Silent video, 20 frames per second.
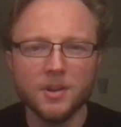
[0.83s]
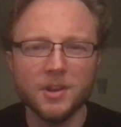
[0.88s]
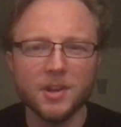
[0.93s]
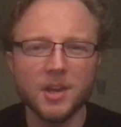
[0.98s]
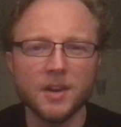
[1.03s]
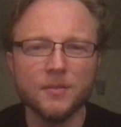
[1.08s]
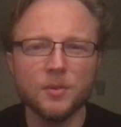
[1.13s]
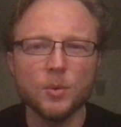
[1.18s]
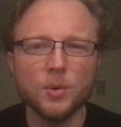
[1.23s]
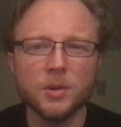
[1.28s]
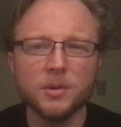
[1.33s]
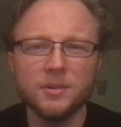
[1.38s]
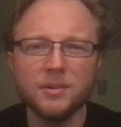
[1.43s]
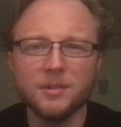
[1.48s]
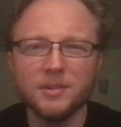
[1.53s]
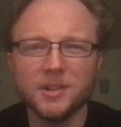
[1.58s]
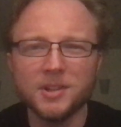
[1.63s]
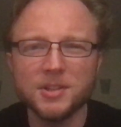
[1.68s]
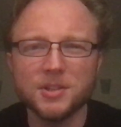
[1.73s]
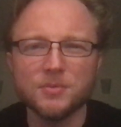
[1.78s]
Hey
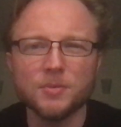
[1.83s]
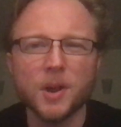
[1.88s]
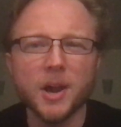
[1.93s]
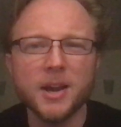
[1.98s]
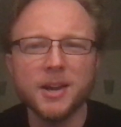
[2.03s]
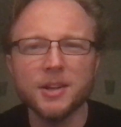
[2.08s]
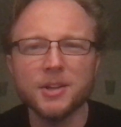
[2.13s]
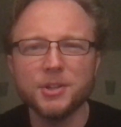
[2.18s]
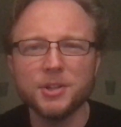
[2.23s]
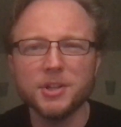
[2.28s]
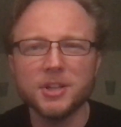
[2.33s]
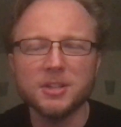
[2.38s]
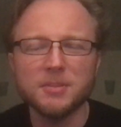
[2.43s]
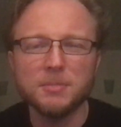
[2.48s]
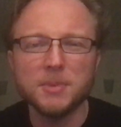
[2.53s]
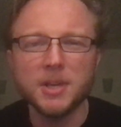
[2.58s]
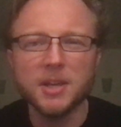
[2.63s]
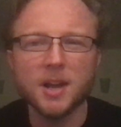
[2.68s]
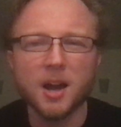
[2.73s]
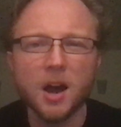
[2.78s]
everyone, this is Ryan at
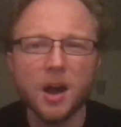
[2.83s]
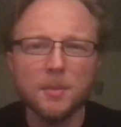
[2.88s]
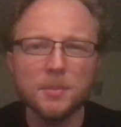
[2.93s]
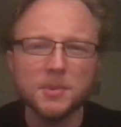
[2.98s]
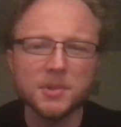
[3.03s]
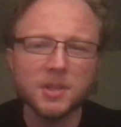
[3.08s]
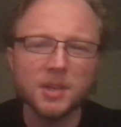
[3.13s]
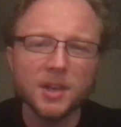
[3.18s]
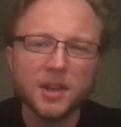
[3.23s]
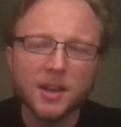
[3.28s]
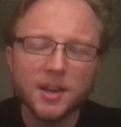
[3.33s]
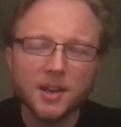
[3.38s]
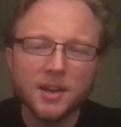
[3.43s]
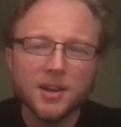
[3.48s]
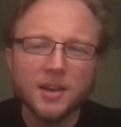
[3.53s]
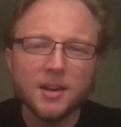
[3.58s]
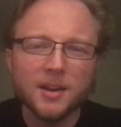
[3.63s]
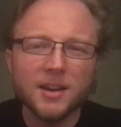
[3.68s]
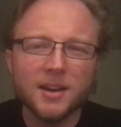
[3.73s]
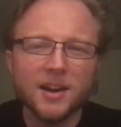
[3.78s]
GSB Comms.
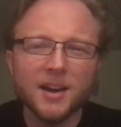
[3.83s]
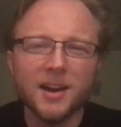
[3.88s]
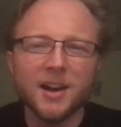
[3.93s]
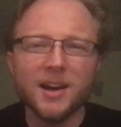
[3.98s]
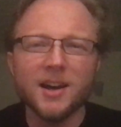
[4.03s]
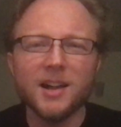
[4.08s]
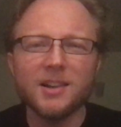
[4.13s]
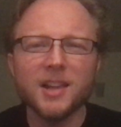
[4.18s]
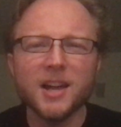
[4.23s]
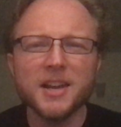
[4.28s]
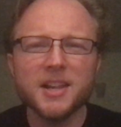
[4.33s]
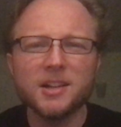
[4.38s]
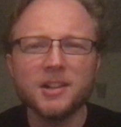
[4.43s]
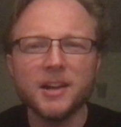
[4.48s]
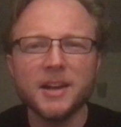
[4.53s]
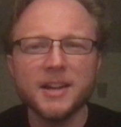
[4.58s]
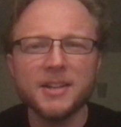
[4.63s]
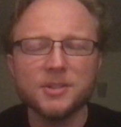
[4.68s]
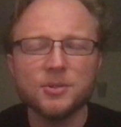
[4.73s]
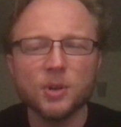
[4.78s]
A lot of
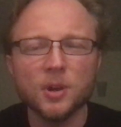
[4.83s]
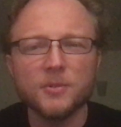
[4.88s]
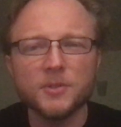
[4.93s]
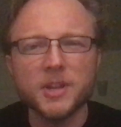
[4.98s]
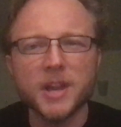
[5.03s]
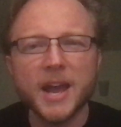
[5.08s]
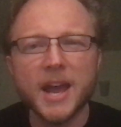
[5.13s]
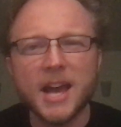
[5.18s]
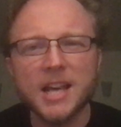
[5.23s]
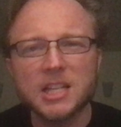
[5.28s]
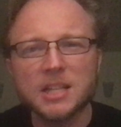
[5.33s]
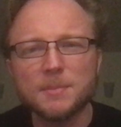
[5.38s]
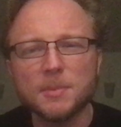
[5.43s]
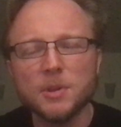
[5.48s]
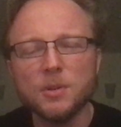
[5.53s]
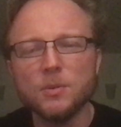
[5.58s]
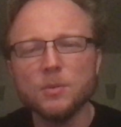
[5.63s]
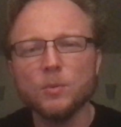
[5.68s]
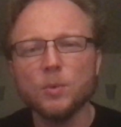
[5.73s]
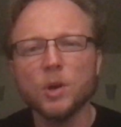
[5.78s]
clients often ask
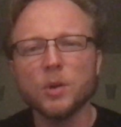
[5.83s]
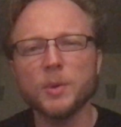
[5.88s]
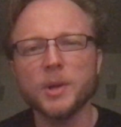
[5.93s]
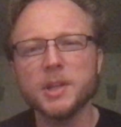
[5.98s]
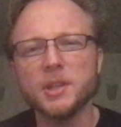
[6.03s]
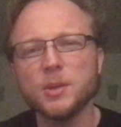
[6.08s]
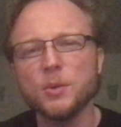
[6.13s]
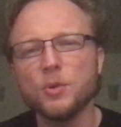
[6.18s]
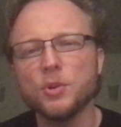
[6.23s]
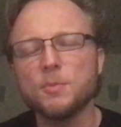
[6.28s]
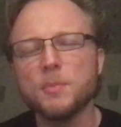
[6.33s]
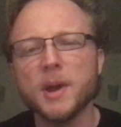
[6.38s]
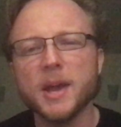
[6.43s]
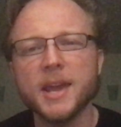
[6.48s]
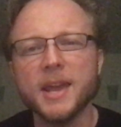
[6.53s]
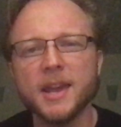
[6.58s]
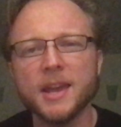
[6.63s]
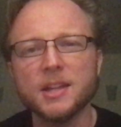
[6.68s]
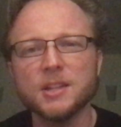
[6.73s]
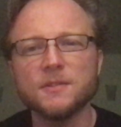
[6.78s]
me, what do I do with my
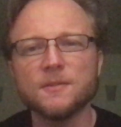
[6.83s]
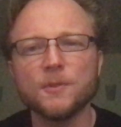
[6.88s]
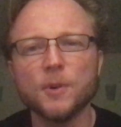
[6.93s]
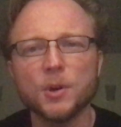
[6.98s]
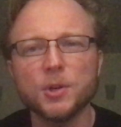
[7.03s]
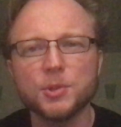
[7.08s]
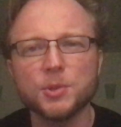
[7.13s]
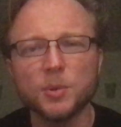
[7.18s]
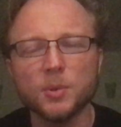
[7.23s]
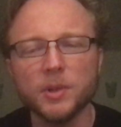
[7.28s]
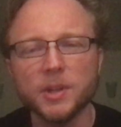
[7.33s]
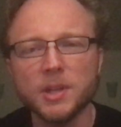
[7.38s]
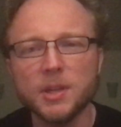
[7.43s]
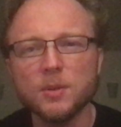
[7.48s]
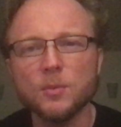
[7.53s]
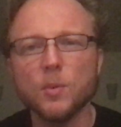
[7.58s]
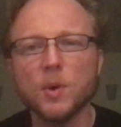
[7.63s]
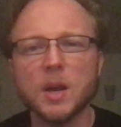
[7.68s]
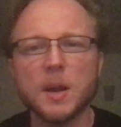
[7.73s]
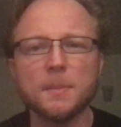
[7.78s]
hands
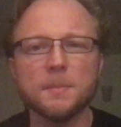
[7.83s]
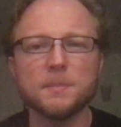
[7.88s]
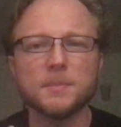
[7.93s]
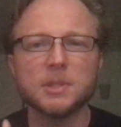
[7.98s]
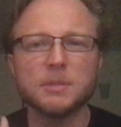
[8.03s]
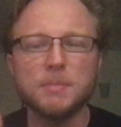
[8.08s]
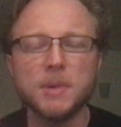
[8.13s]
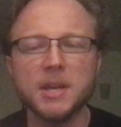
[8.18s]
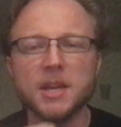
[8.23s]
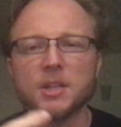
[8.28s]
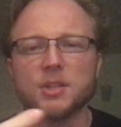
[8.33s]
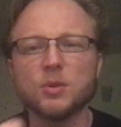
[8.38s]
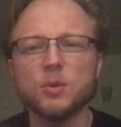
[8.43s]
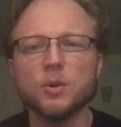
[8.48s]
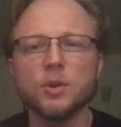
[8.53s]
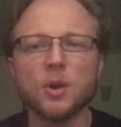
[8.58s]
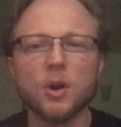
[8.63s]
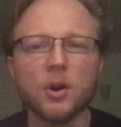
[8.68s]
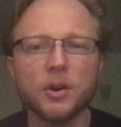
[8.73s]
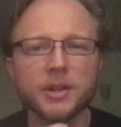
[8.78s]
virtually when I'm speaking to
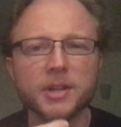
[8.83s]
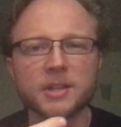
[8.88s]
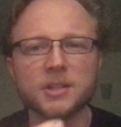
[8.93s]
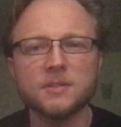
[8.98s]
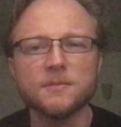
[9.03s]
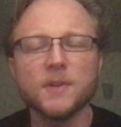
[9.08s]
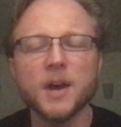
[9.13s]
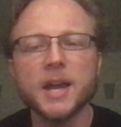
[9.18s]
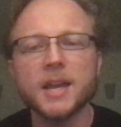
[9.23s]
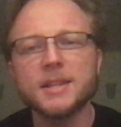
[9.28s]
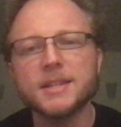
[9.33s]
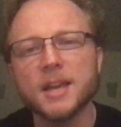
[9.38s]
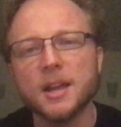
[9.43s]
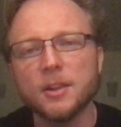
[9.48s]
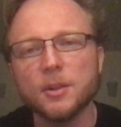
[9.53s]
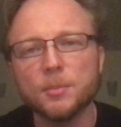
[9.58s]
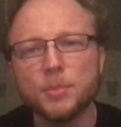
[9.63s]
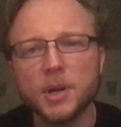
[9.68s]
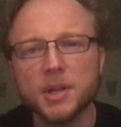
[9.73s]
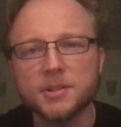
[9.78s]
an audience via
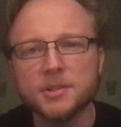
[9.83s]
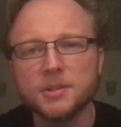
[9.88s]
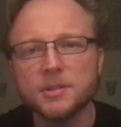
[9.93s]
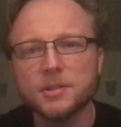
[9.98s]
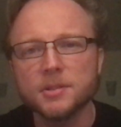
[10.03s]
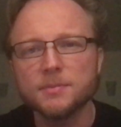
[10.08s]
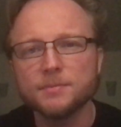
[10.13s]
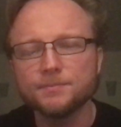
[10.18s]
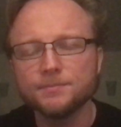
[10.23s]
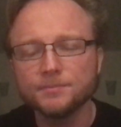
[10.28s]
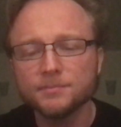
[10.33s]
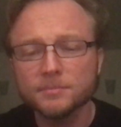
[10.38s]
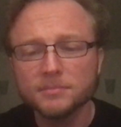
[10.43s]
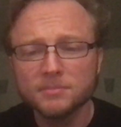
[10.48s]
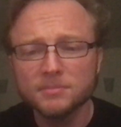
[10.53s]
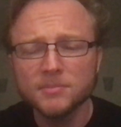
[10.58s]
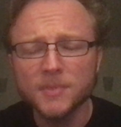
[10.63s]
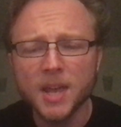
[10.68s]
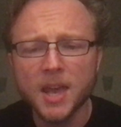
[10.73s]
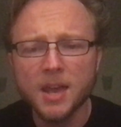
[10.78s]
telepresence?
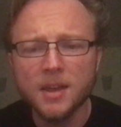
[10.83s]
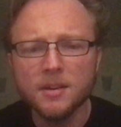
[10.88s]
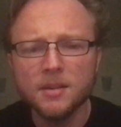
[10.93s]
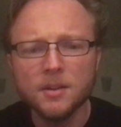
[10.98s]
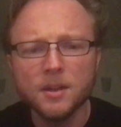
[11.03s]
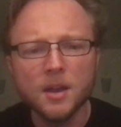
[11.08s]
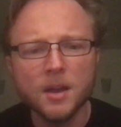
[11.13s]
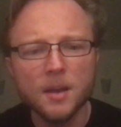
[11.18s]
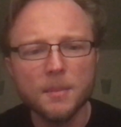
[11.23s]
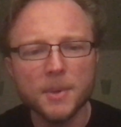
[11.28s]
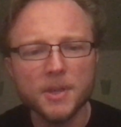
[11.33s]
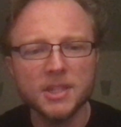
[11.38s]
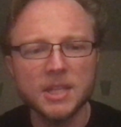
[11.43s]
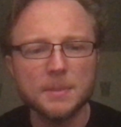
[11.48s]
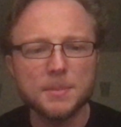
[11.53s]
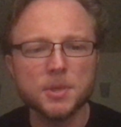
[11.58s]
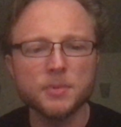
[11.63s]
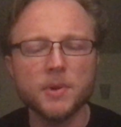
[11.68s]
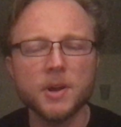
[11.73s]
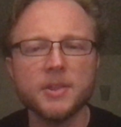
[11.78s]
And my
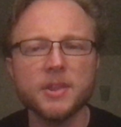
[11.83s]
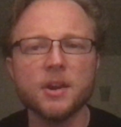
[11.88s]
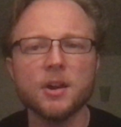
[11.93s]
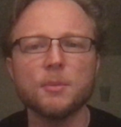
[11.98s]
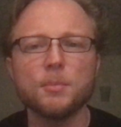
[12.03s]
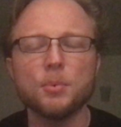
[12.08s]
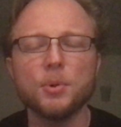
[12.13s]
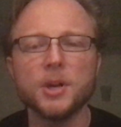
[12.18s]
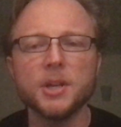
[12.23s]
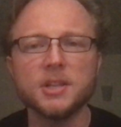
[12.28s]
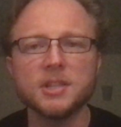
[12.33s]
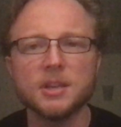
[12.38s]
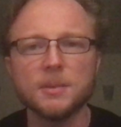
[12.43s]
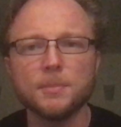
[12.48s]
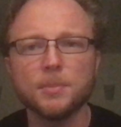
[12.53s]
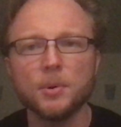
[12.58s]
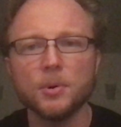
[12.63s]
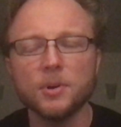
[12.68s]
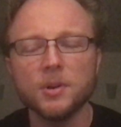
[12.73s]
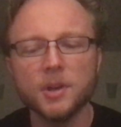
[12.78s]
tips around that are pretty
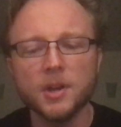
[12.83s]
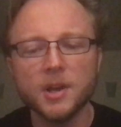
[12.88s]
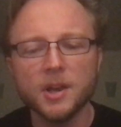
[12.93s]
simple.